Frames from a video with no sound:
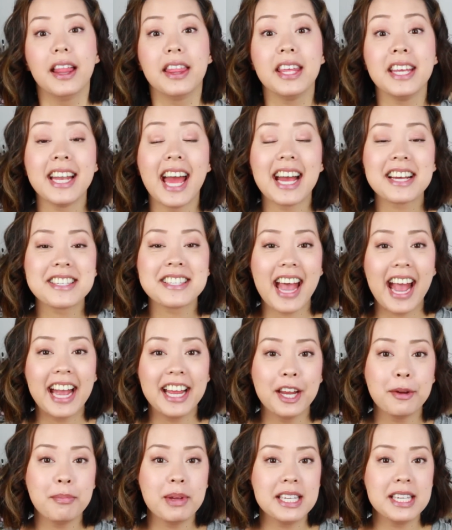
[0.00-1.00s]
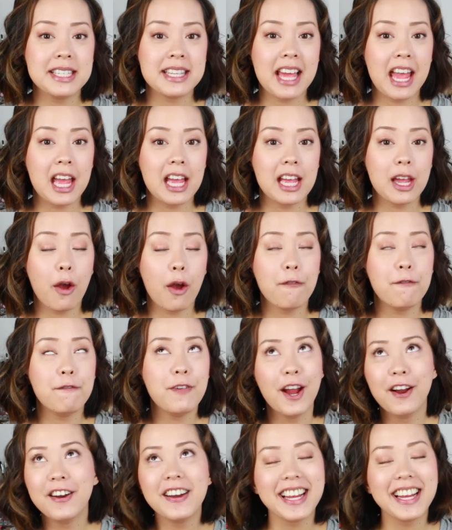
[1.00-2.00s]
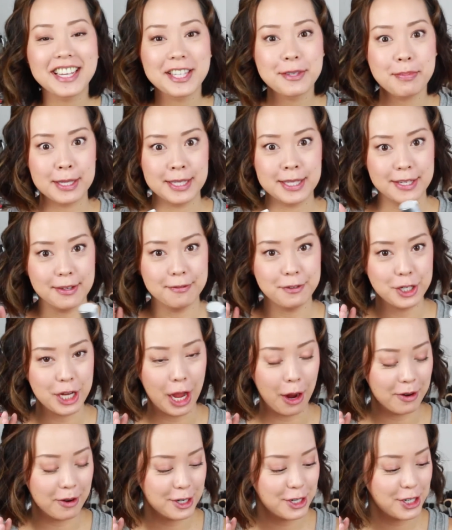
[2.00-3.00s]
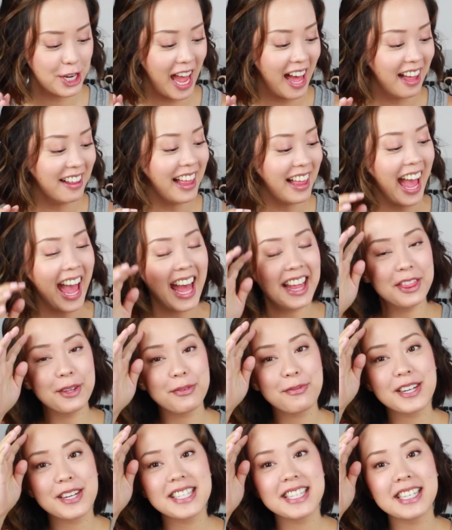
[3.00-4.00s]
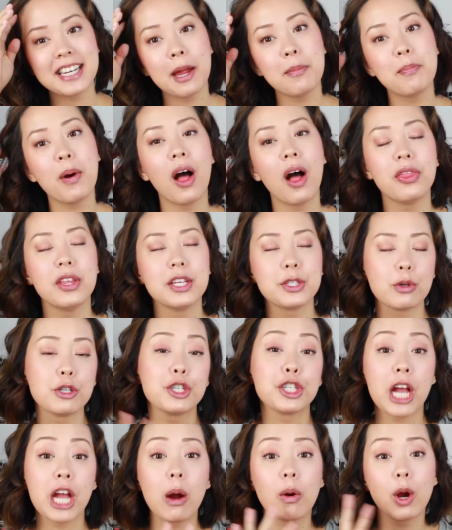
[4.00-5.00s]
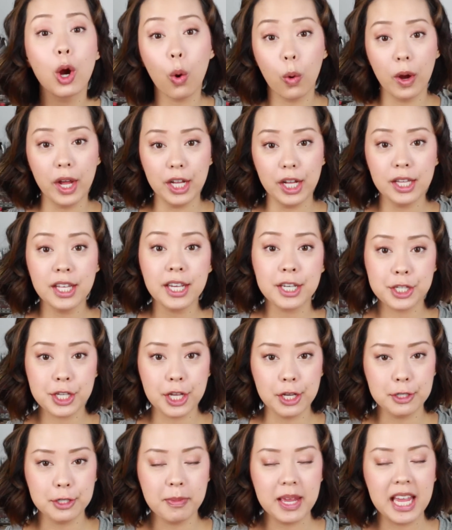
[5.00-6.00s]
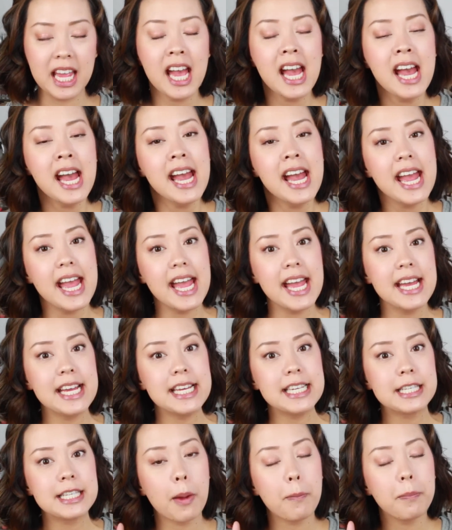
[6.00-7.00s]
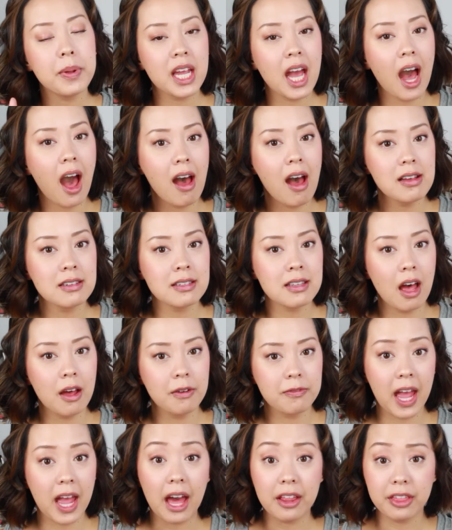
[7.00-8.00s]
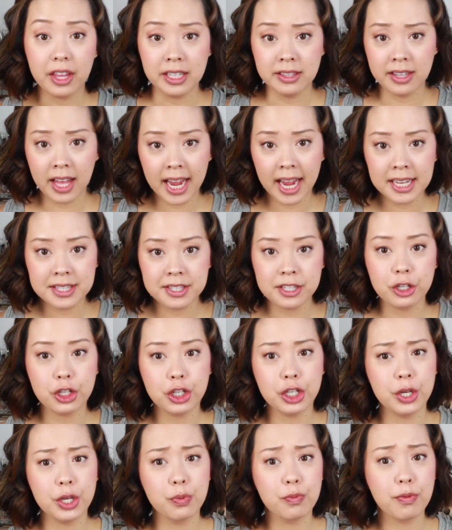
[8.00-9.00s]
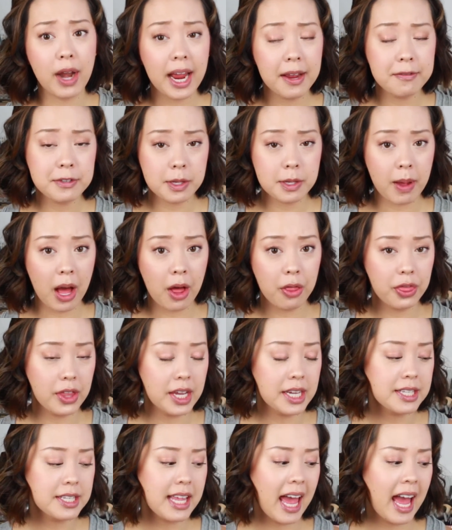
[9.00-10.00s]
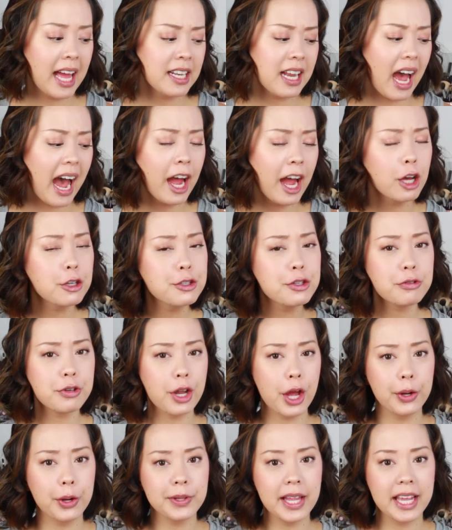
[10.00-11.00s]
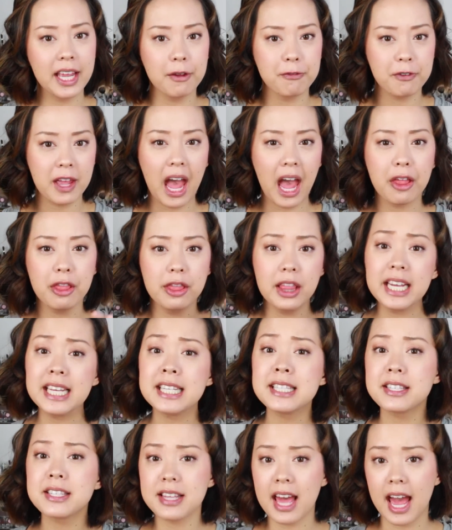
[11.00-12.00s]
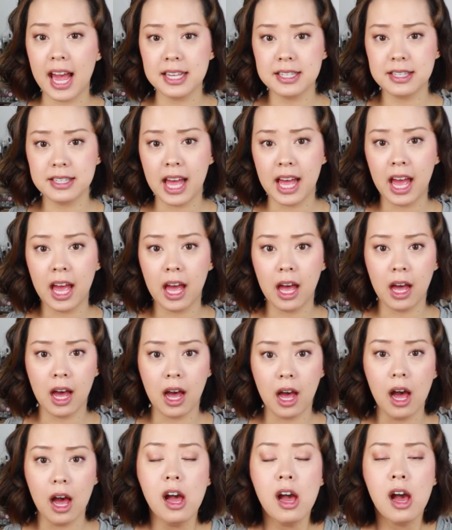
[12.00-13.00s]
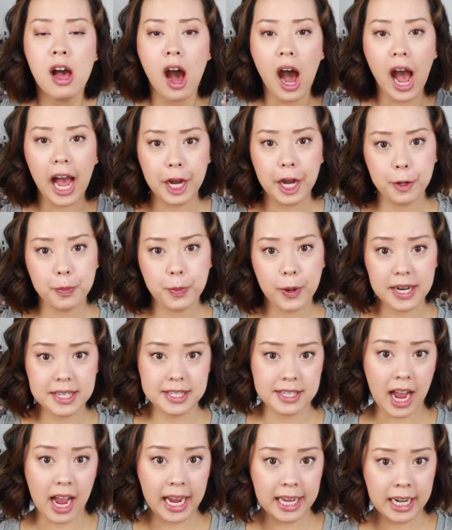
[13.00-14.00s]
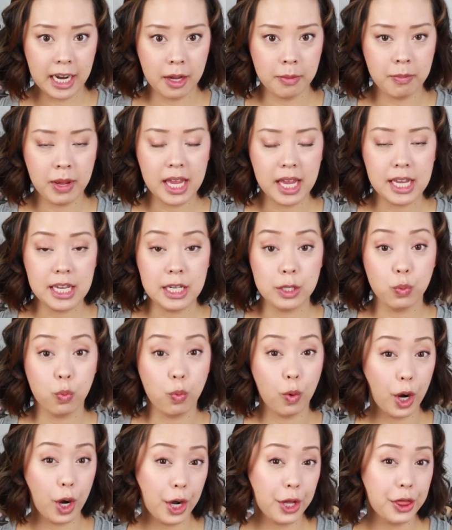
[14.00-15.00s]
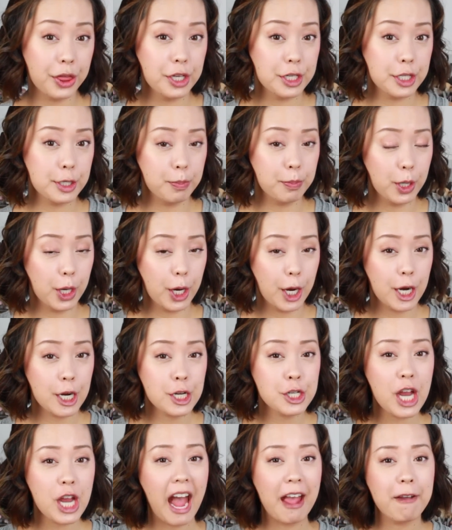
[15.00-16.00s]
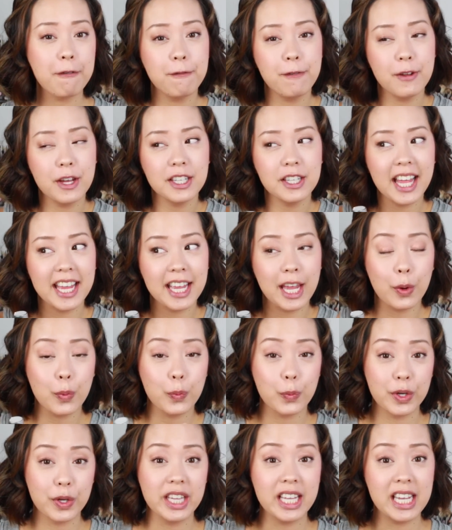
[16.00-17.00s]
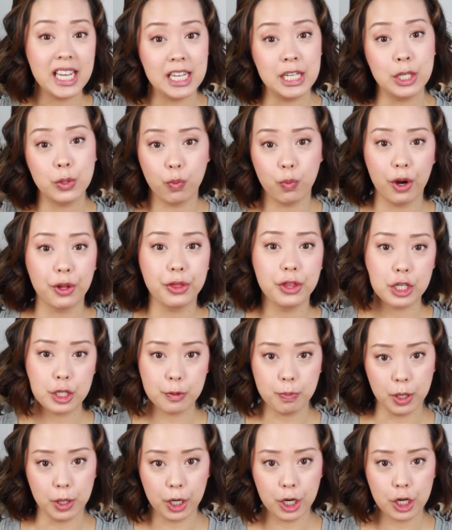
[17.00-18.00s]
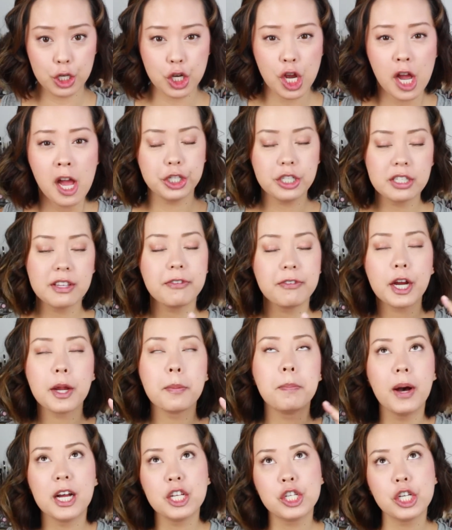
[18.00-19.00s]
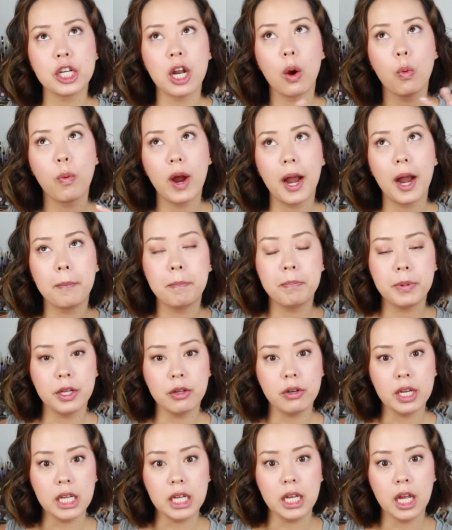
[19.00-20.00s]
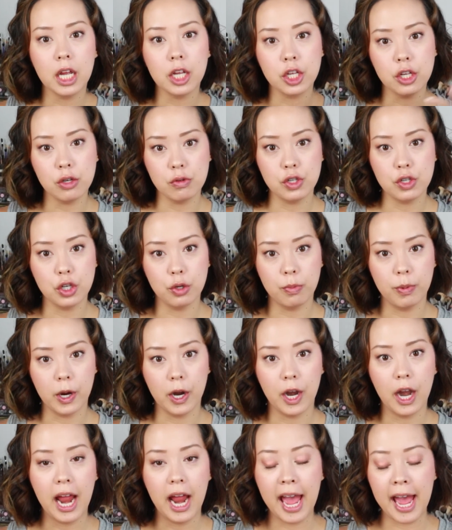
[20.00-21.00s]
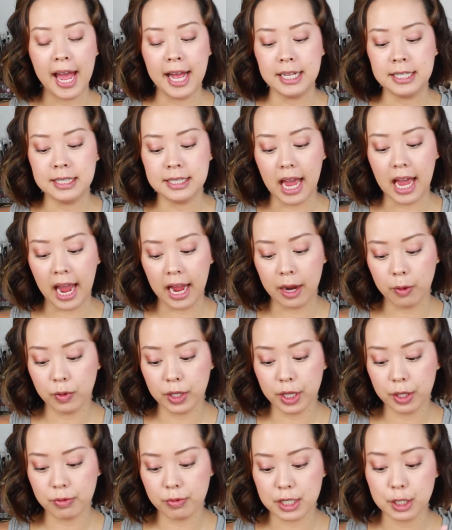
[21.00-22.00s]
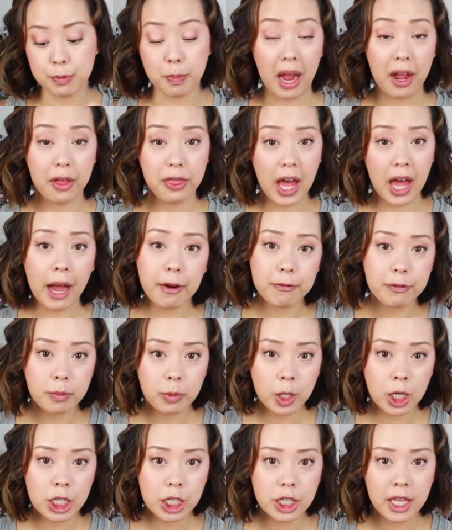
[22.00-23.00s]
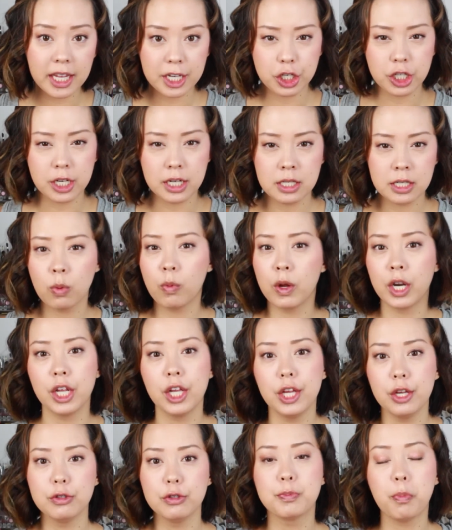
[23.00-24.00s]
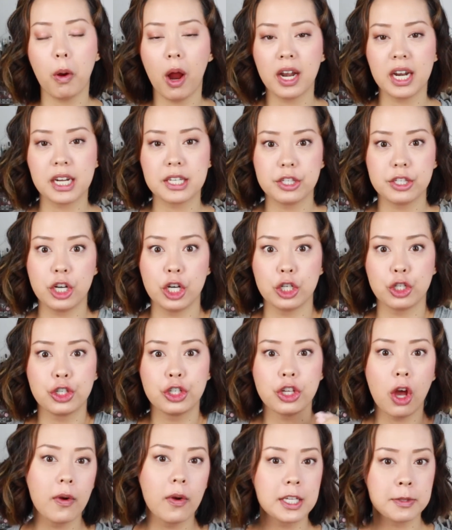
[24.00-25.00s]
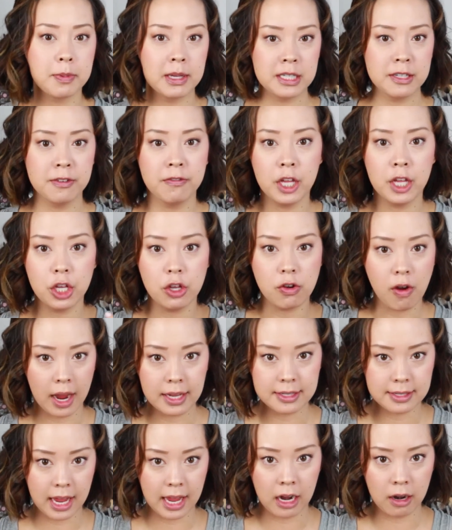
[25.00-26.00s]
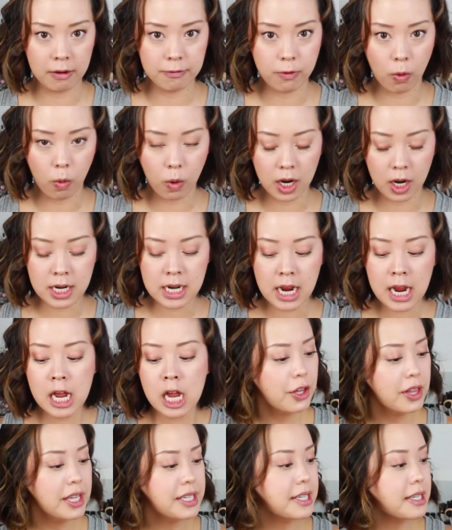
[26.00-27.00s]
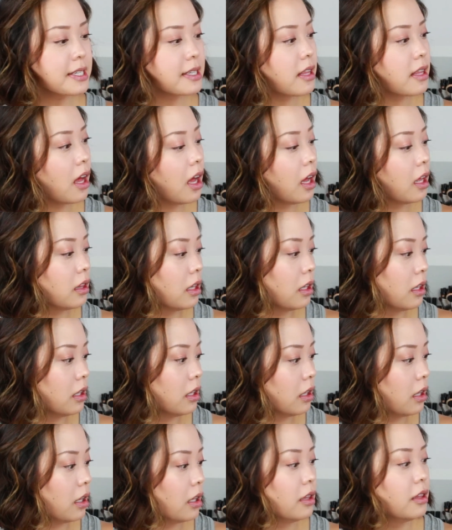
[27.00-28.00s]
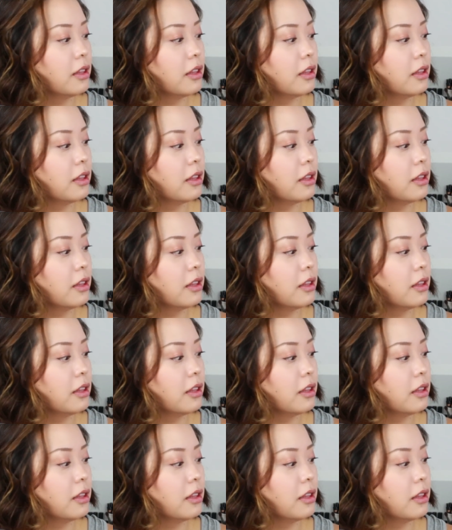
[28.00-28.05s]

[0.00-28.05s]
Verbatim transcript: The next item is a very expensive shower gel and the reason I bought this, or shower oil, excuse me, is because of Kathleen Lights. She raves about this and I also know like if Kathleen says that a higher priced item is worth the splurge, I feel like it really is worth the splurge. She's a very budget aware beauty YouTuber and I really respect that from her. Like she doesn't want to use products that are so expensive that you guys can't afford. So this is the